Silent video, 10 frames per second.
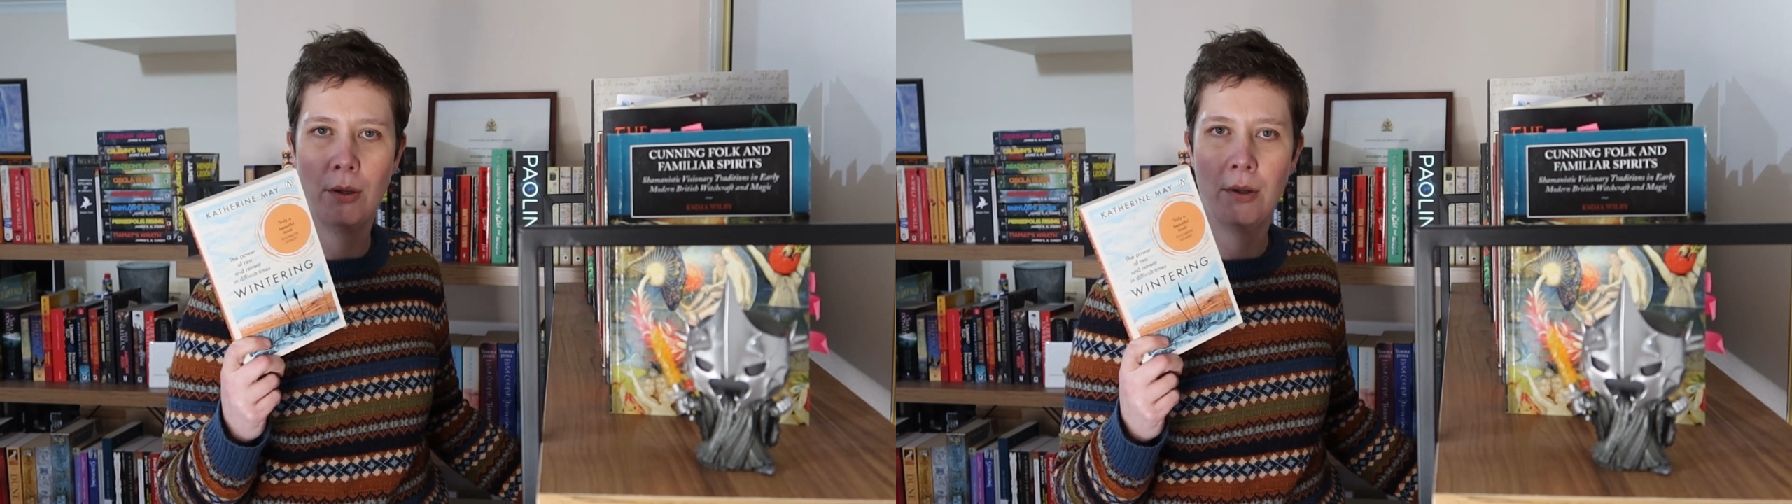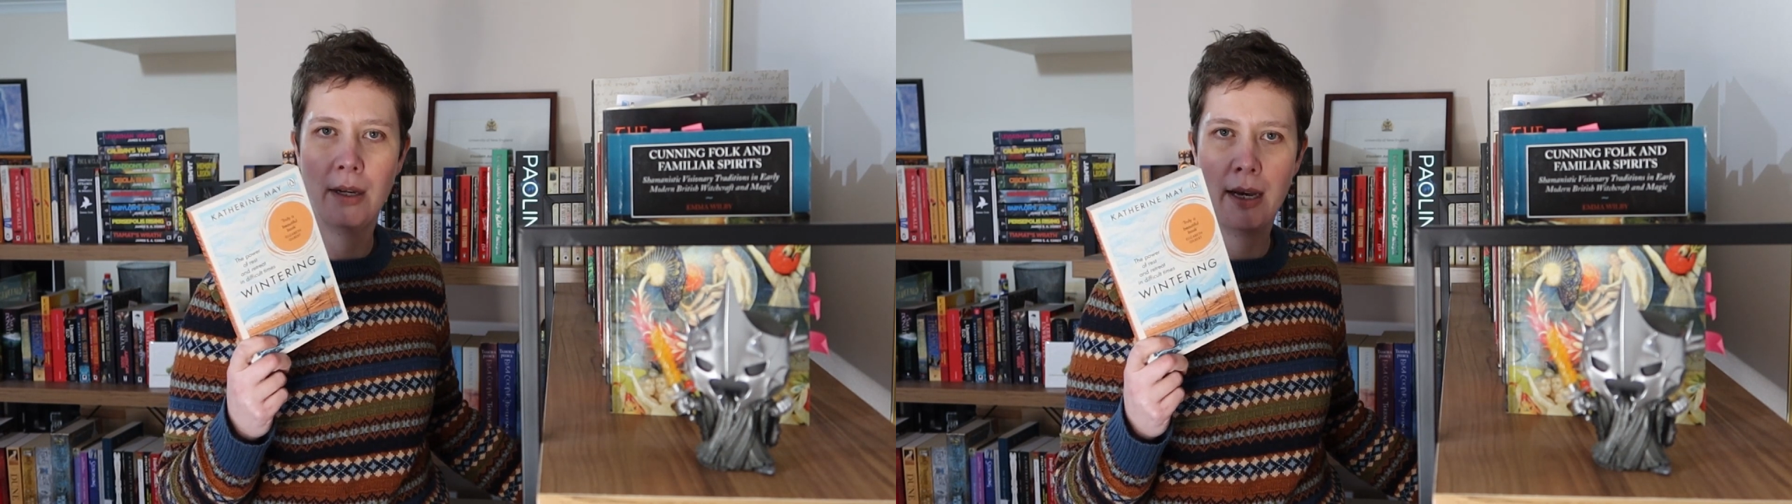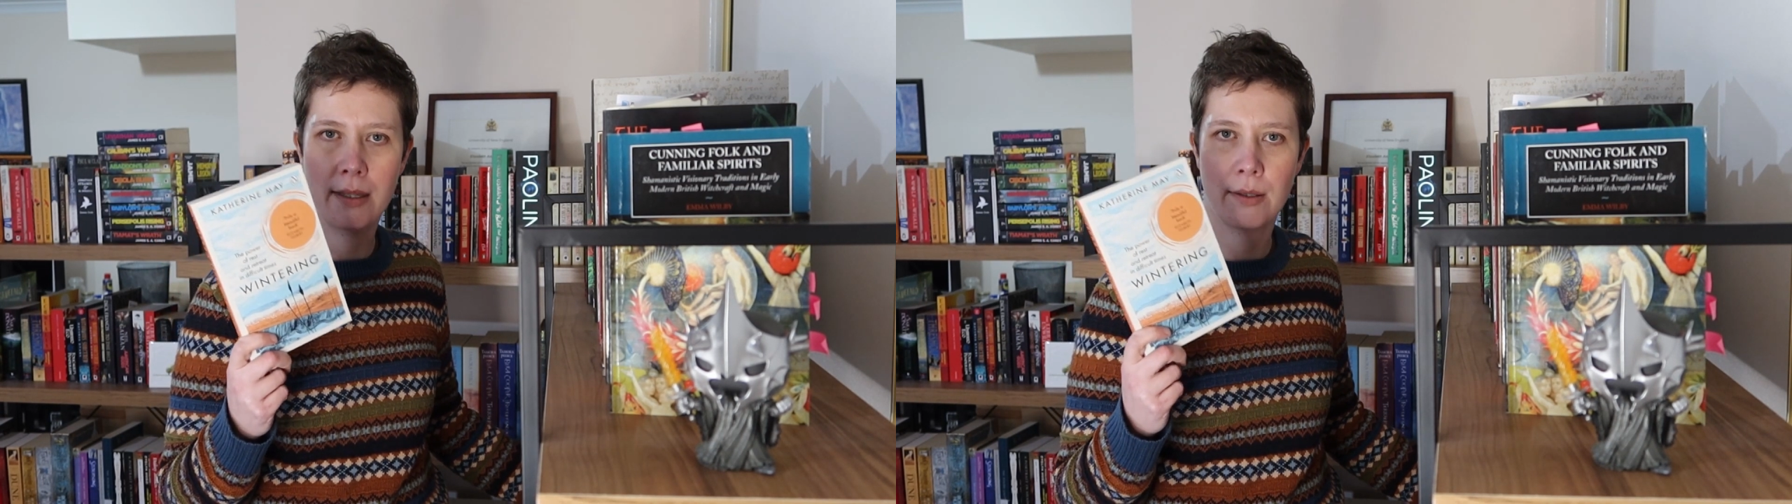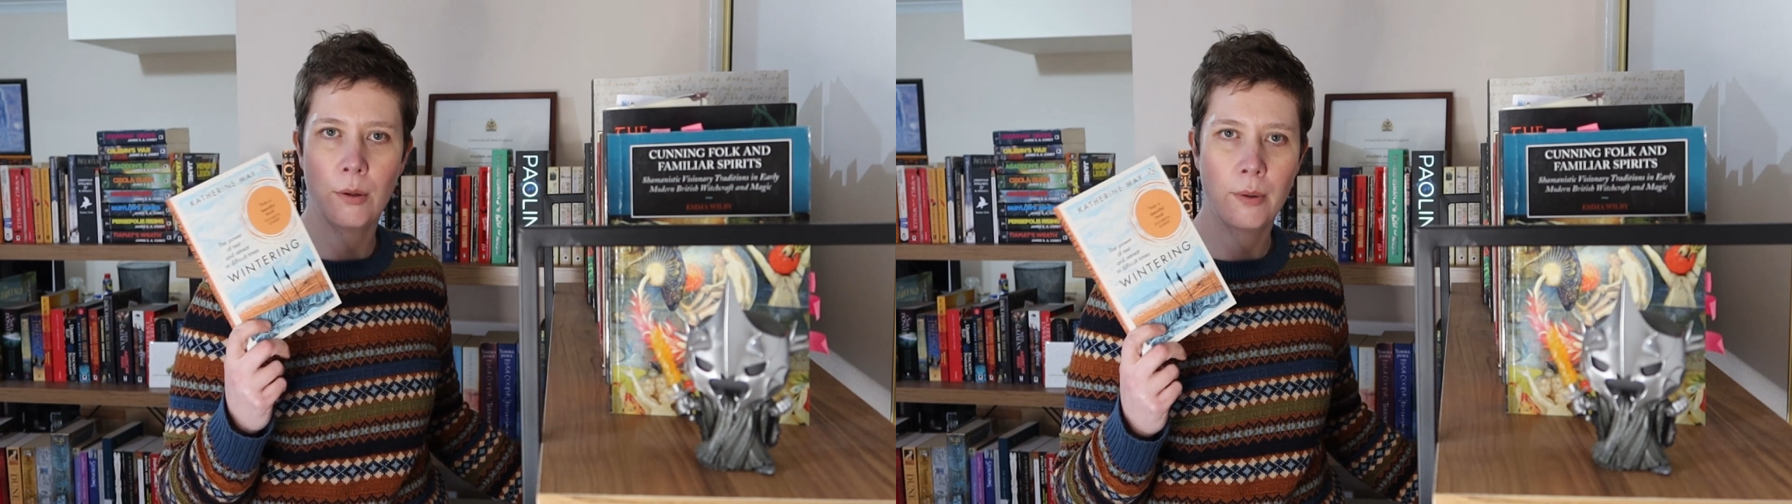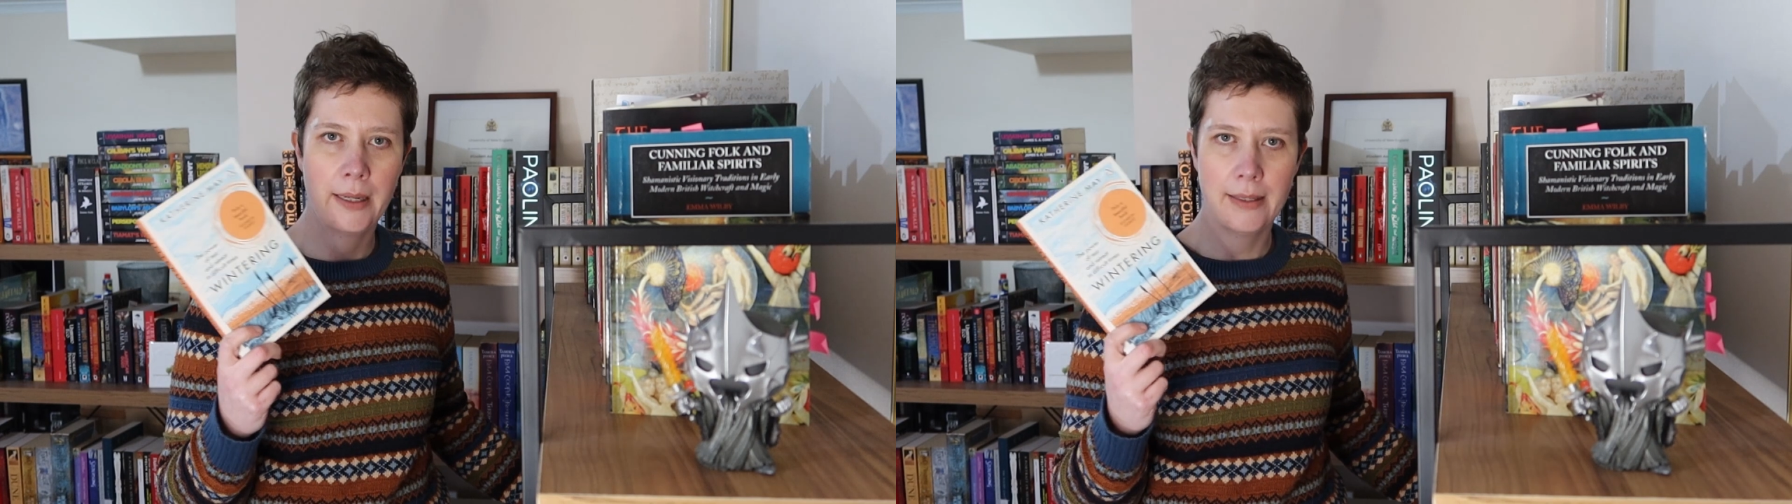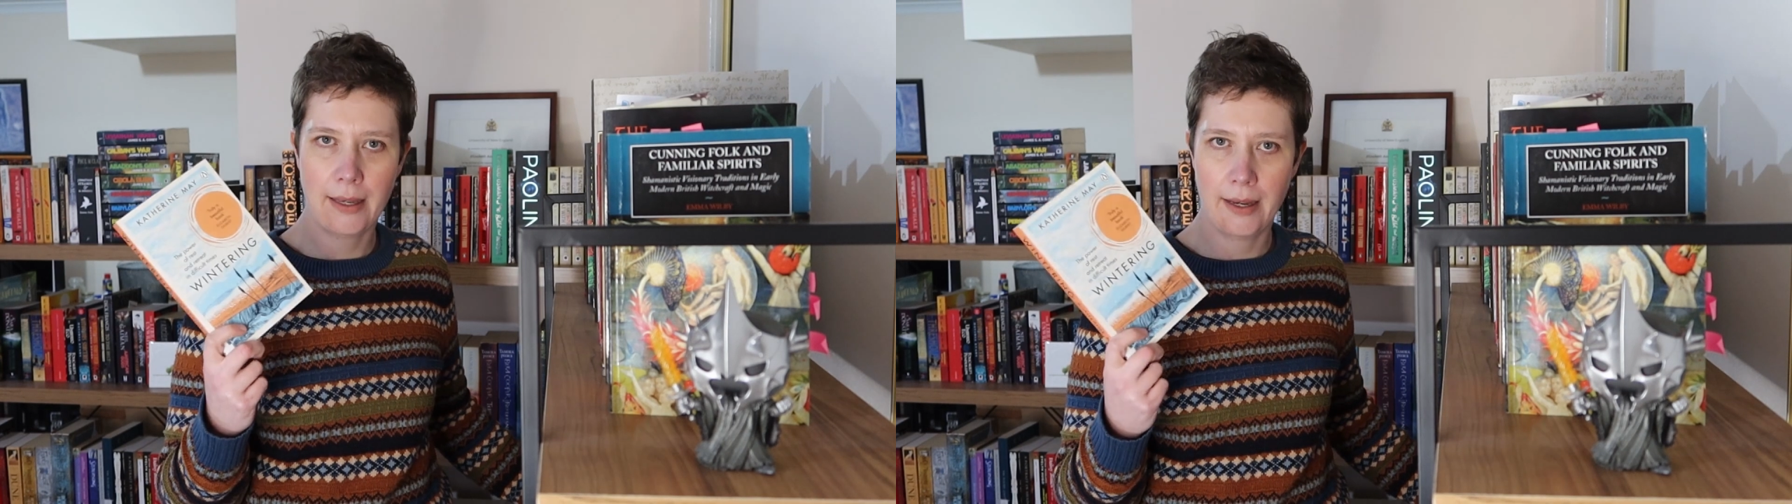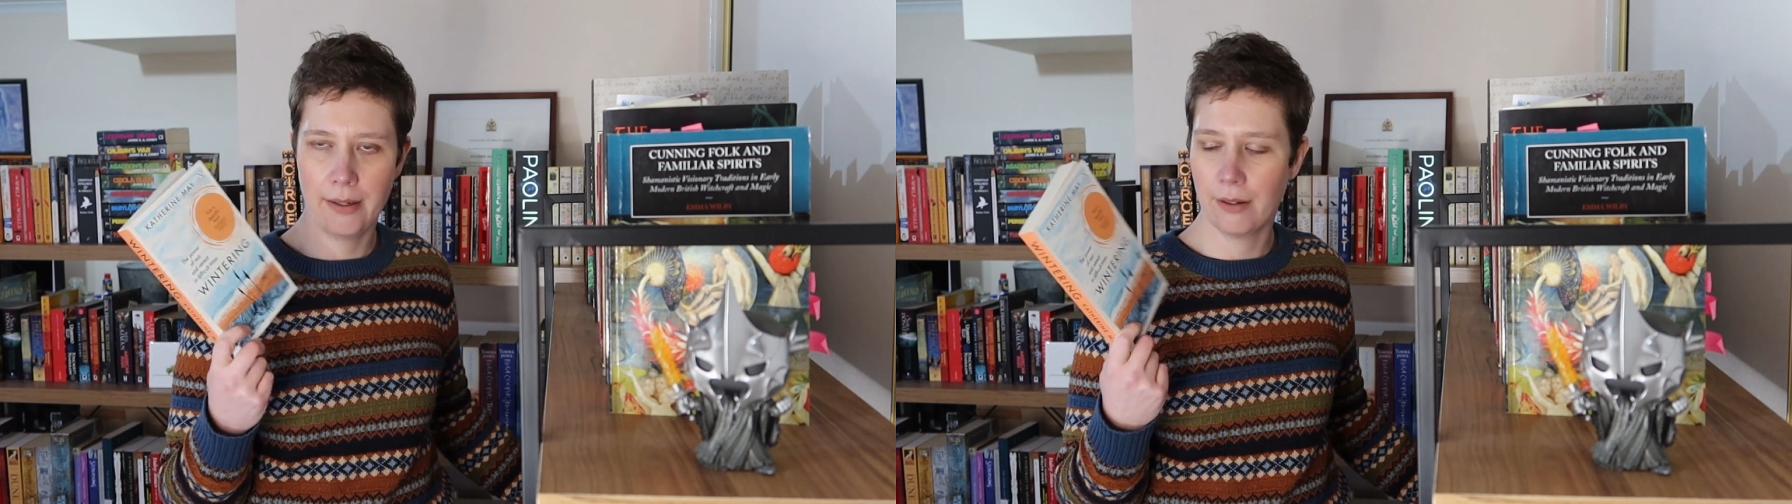who has always had